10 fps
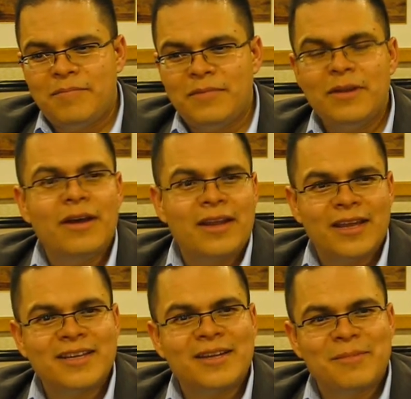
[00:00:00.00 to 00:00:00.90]

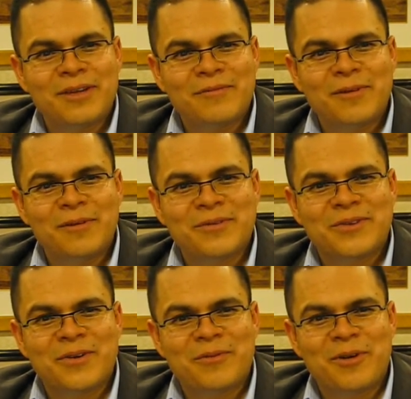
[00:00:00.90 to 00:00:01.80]
Non-academic
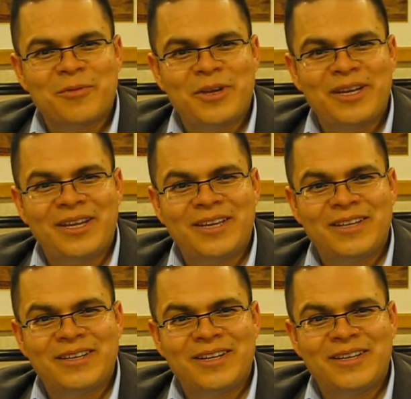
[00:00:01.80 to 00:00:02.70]
folks are reading
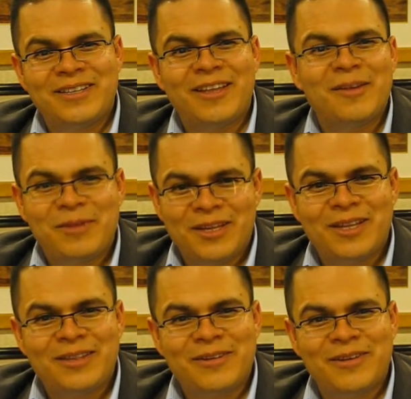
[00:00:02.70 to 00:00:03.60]
it and telling me that
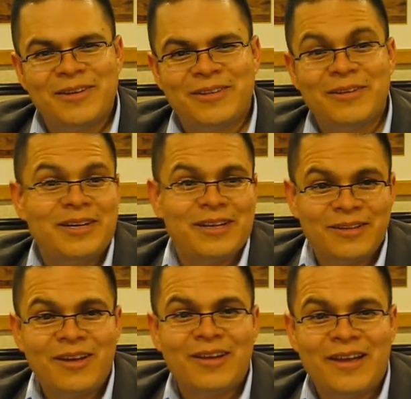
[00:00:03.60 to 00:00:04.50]
they're getting a
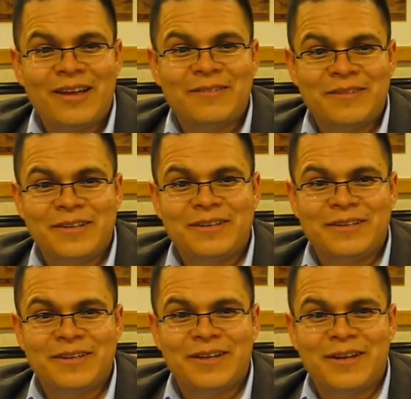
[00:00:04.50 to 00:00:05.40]
lot out of
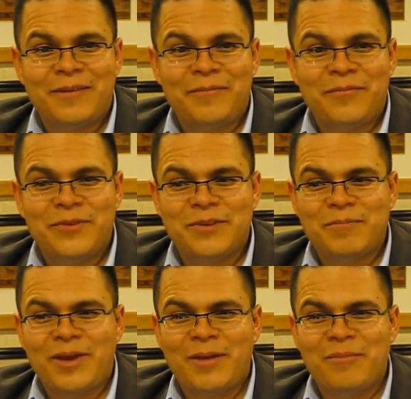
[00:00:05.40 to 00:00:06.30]
it
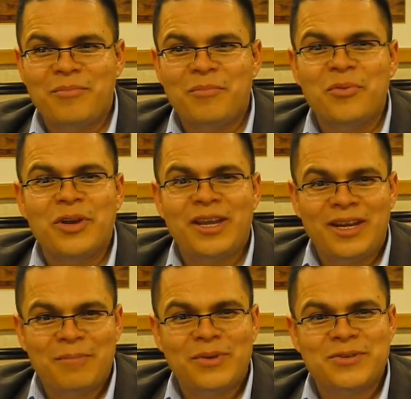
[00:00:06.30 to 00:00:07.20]
just by bringing
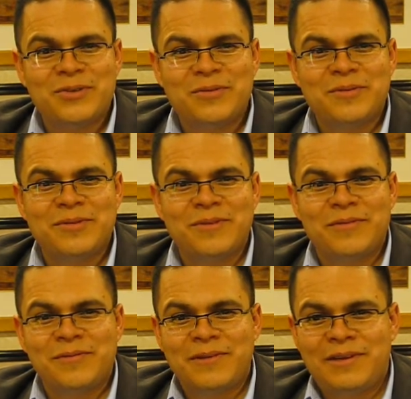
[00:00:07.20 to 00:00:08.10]
up issues
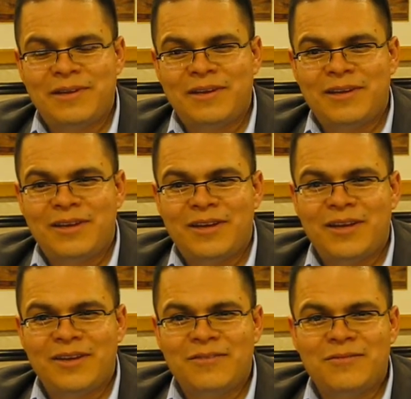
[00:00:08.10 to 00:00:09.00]

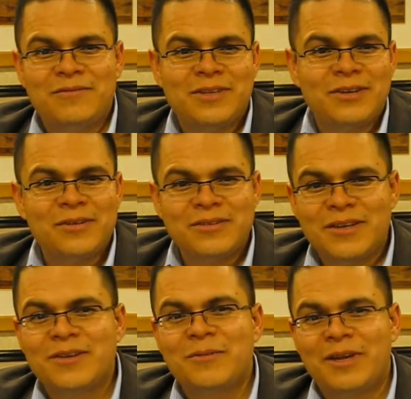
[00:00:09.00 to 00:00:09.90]
of gender and
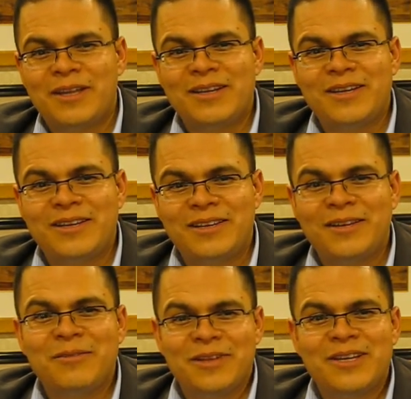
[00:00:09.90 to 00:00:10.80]
sexuality
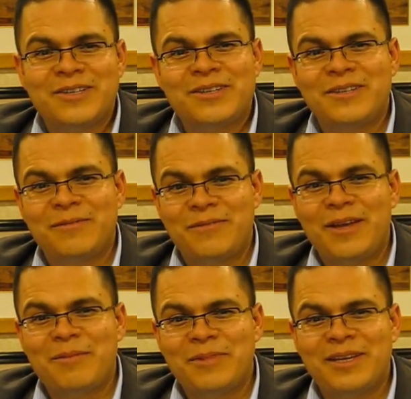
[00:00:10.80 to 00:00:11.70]
in relation to the
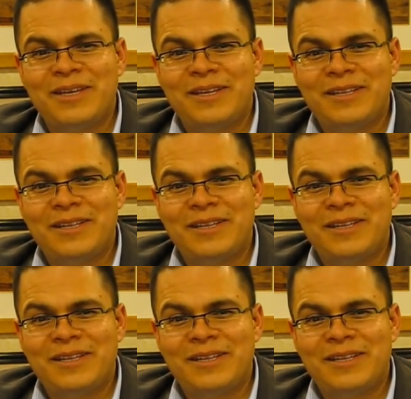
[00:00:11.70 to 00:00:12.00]
family.